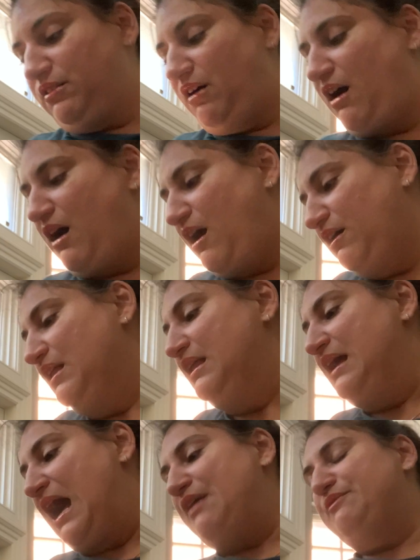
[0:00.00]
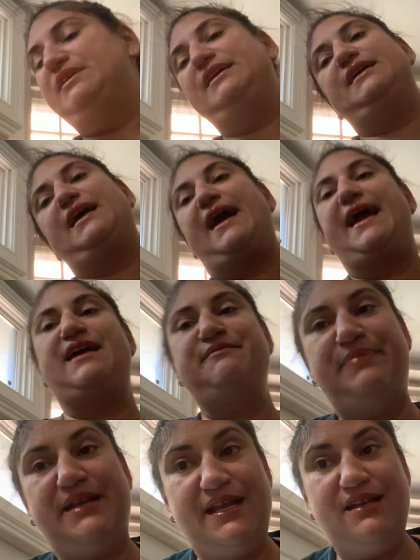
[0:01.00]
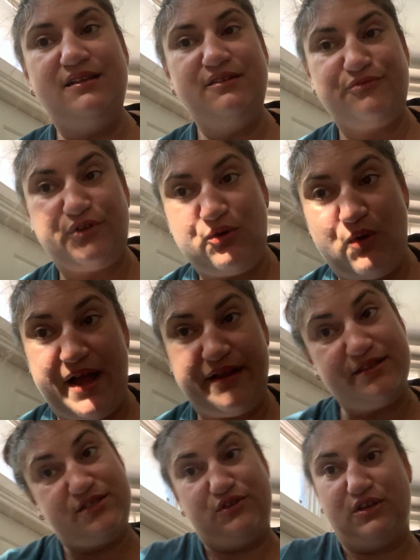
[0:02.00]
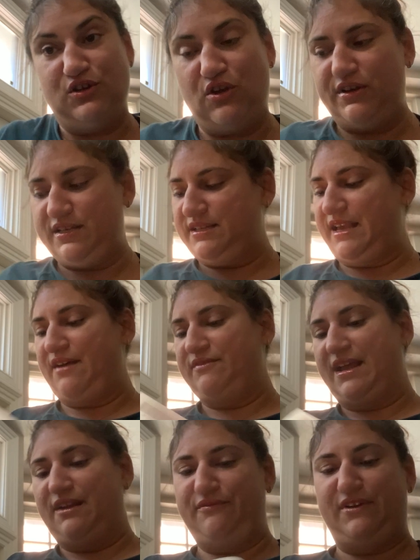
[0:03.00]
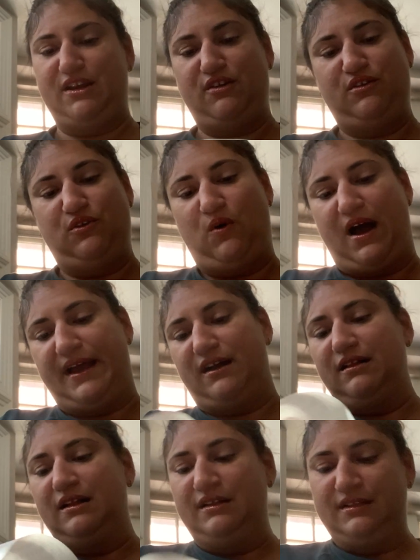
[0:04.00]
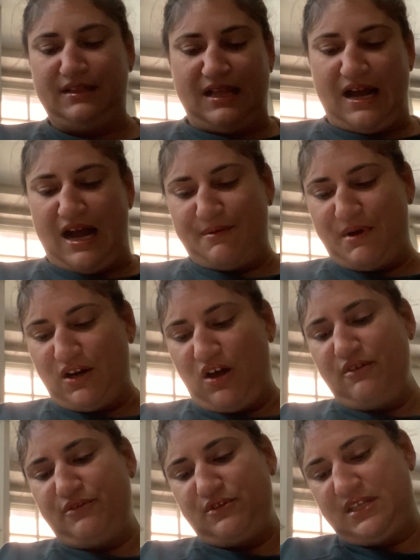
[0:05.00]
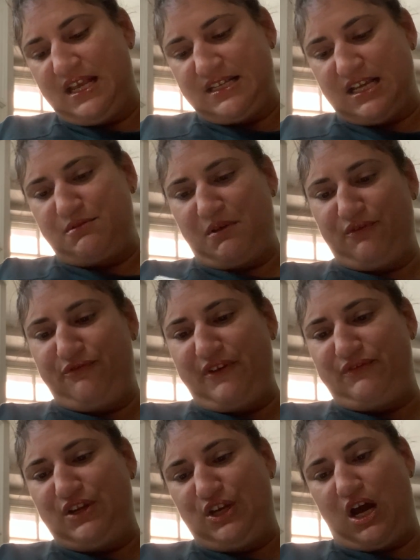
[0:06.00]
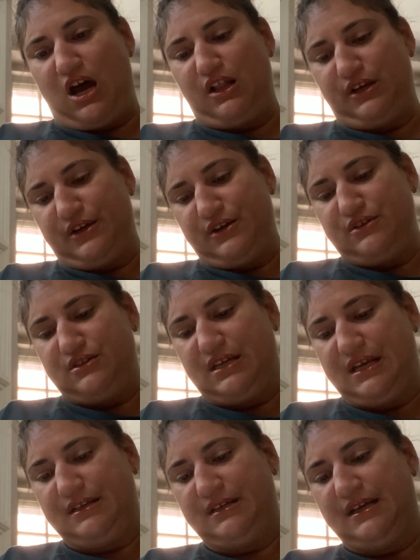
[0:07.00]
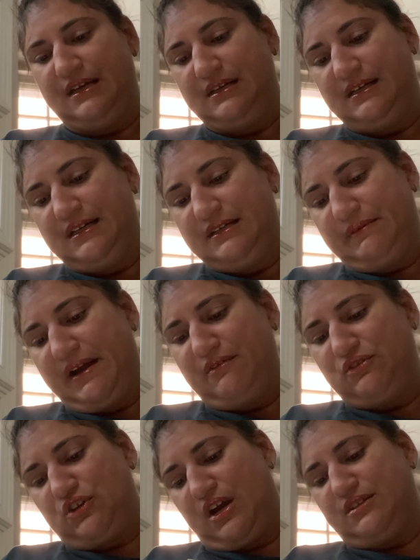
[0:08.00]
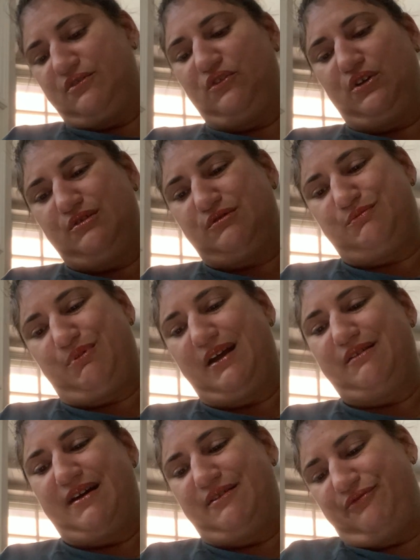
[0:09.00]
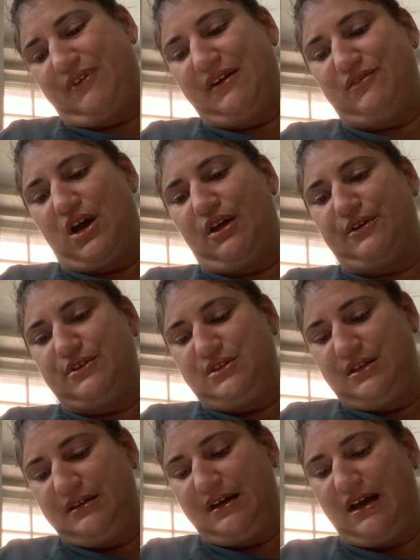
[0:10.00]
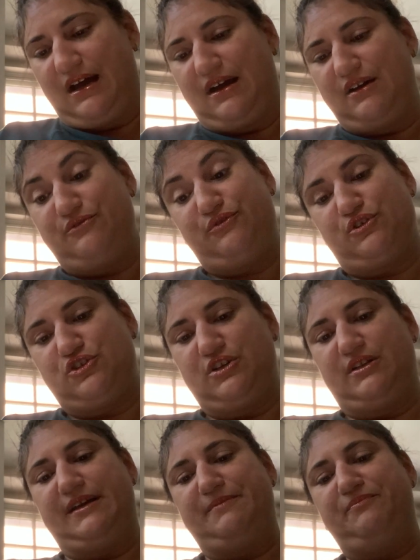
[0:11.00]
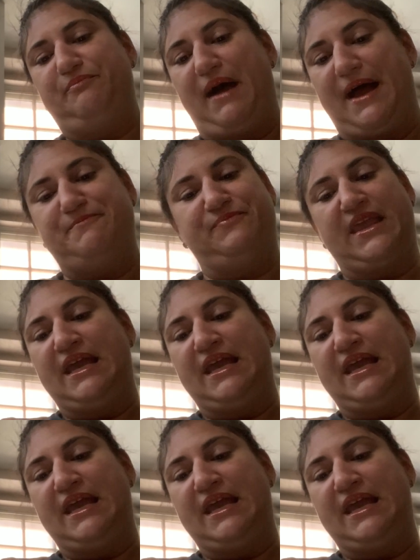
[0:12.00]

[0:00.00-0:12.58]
little haul. I really, I hadn't been in for a while, as you can notice, because I haven't had a video in a while. Um, on all of those things, I spent $50. My average cost of goods was probably around $5, uh, unfortunately. But